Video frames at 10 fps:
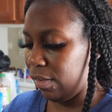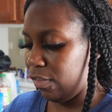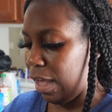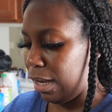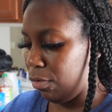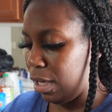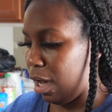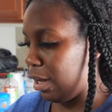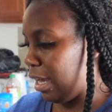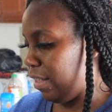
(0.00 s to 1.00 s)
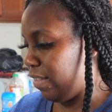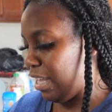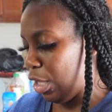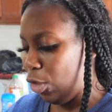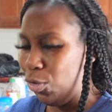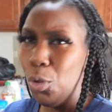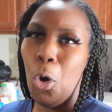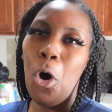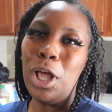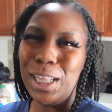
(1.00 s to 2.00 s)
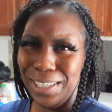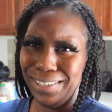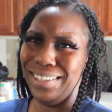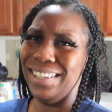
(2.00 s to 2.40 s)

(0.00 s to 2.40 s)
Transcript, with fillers: because I know y'all can't see nothing.